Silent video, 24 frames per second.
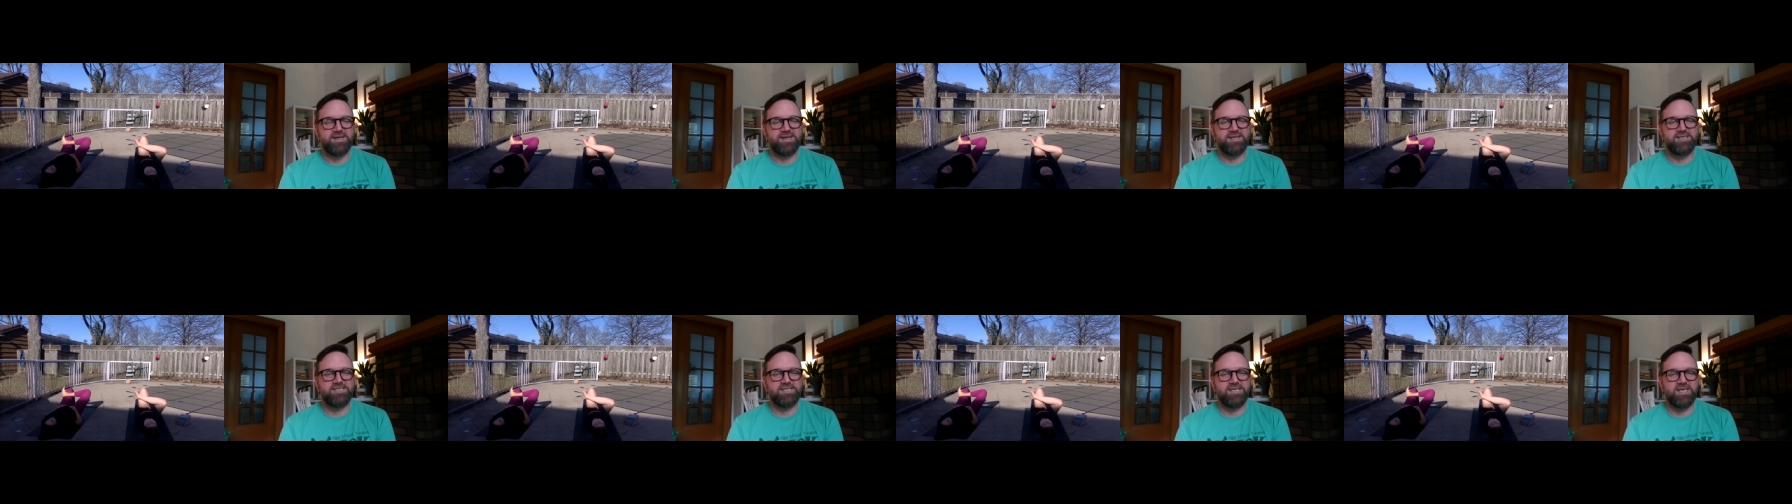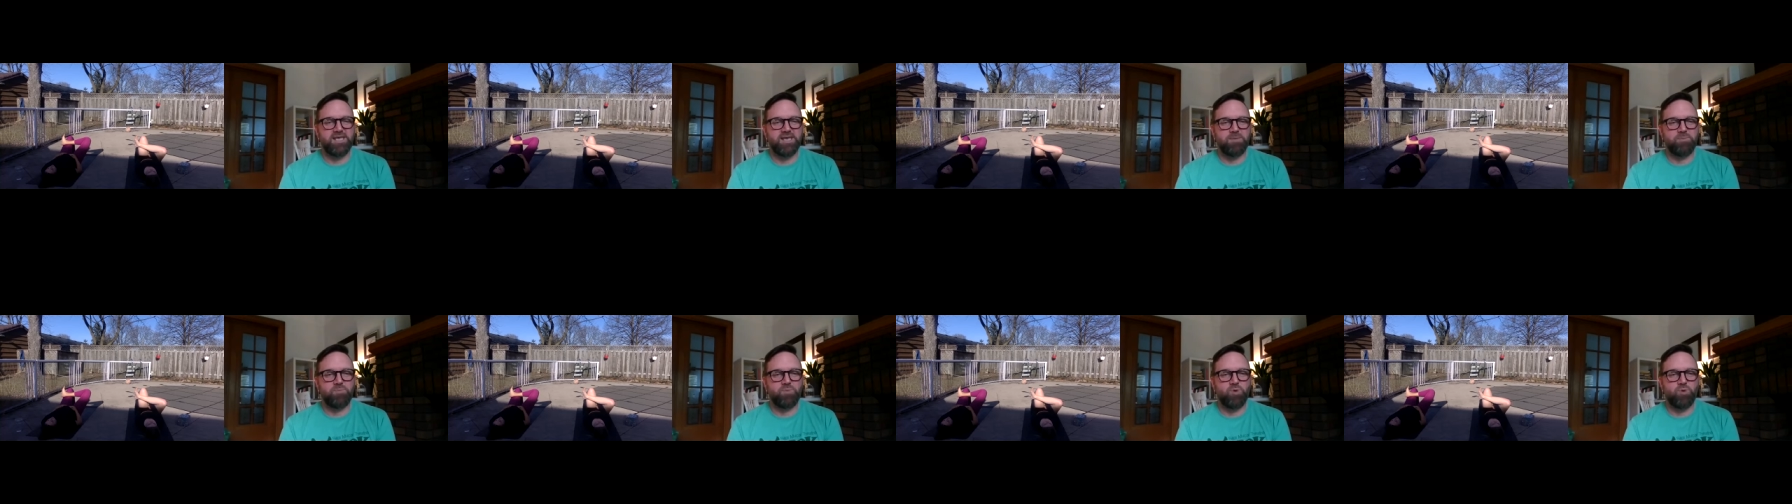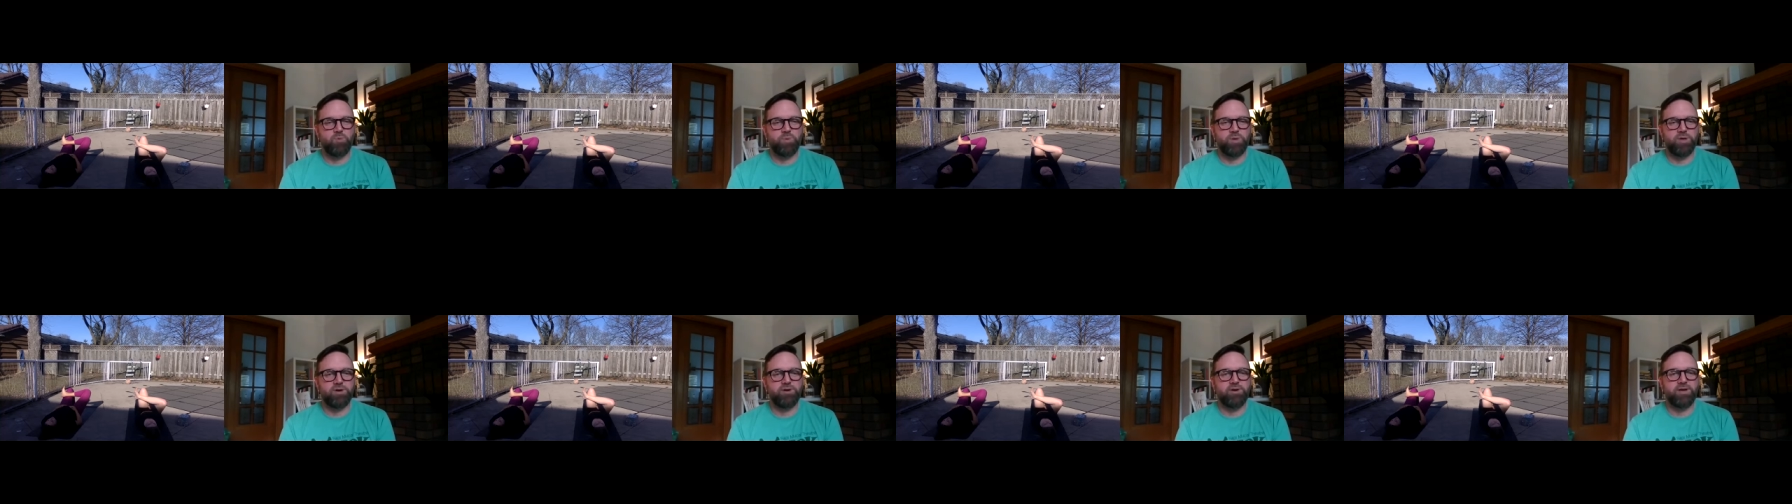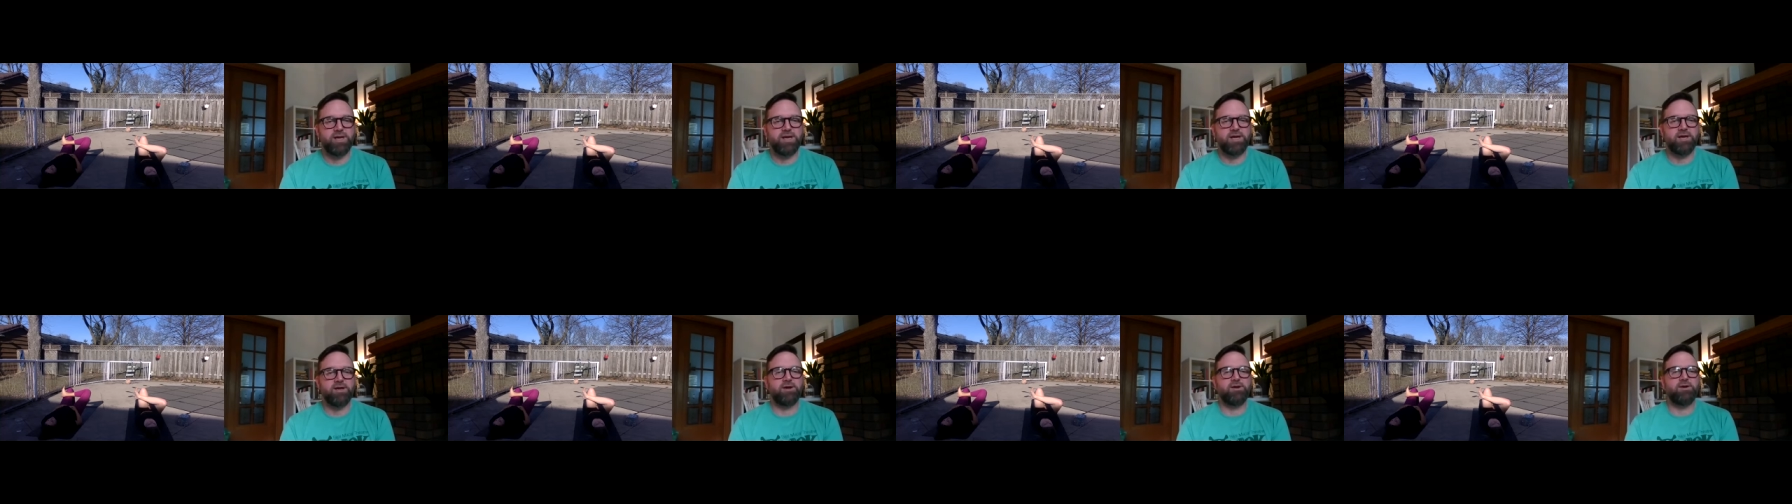Nice hip opener
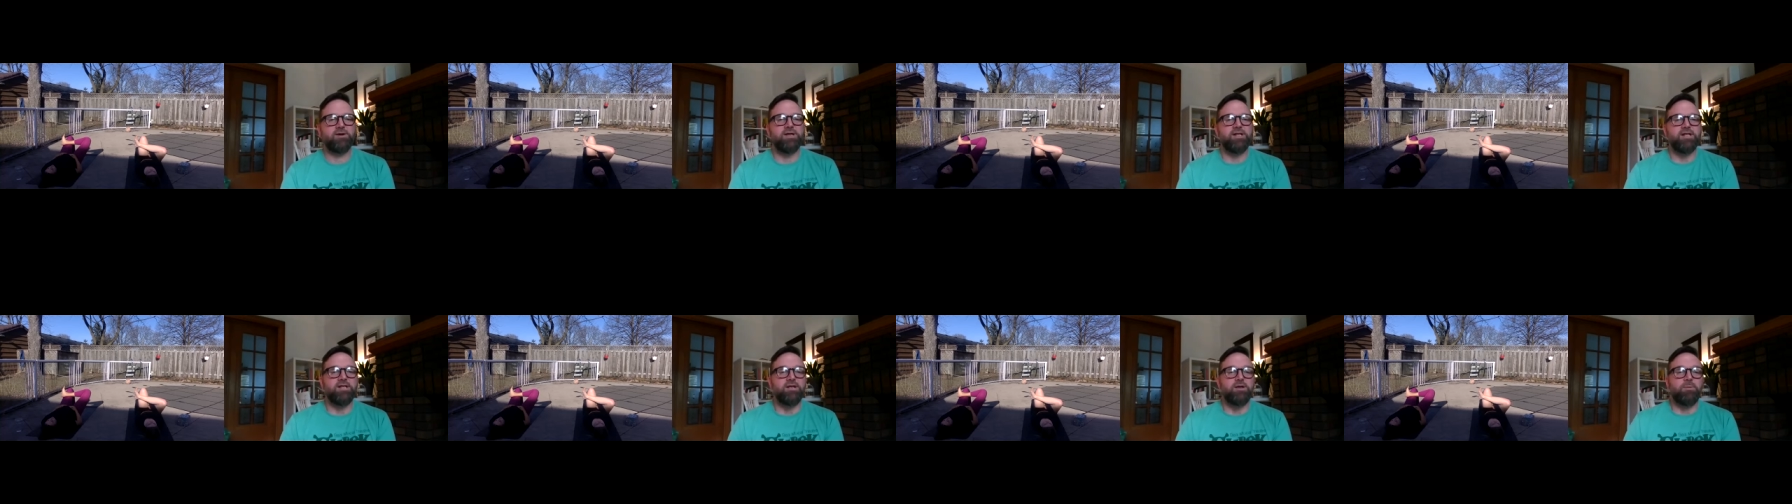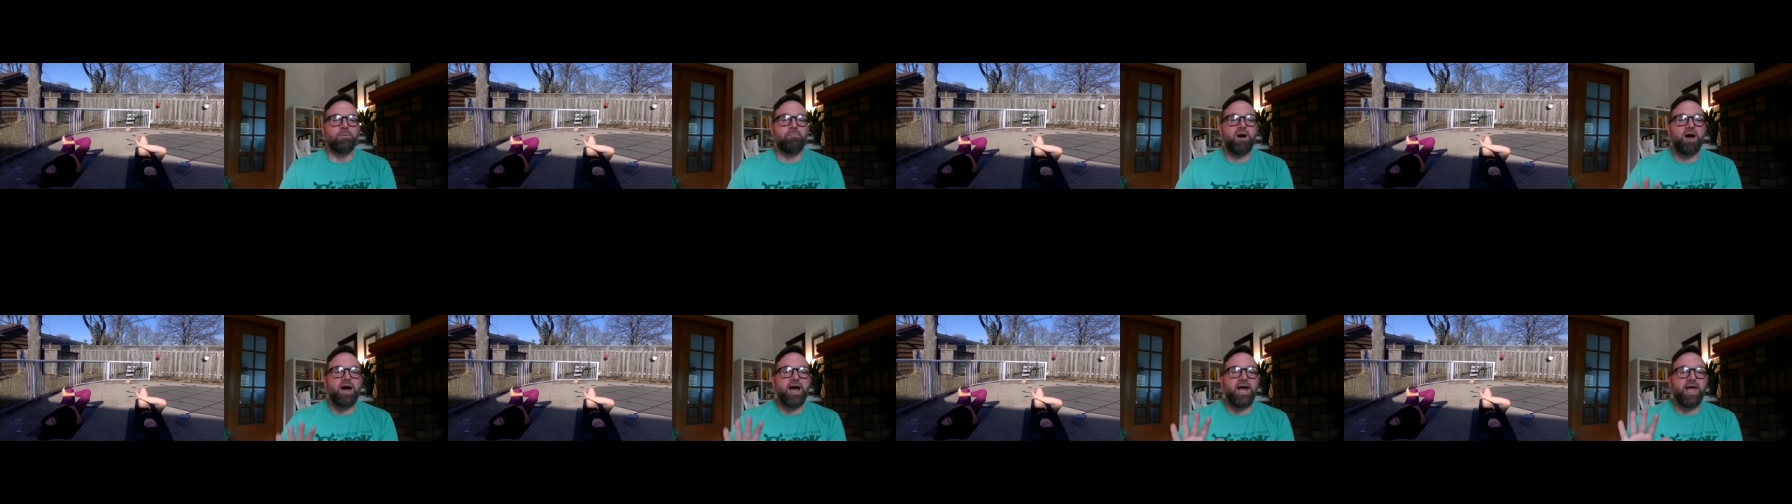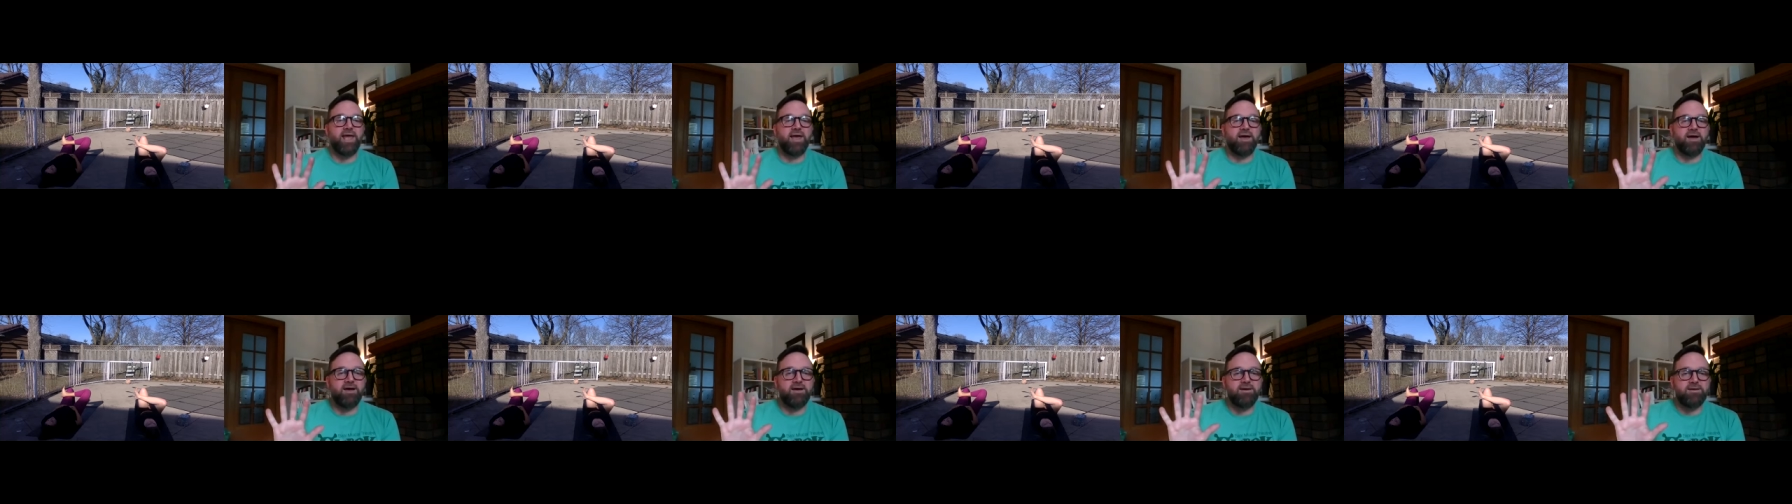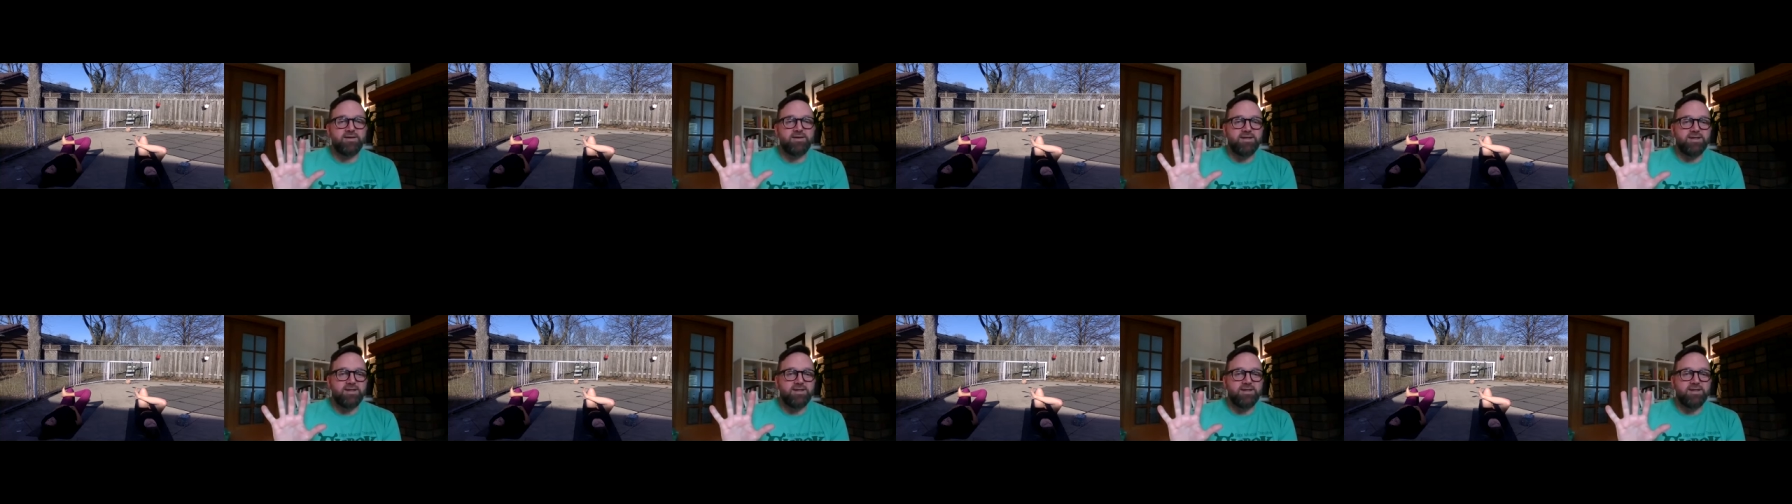here. Maya,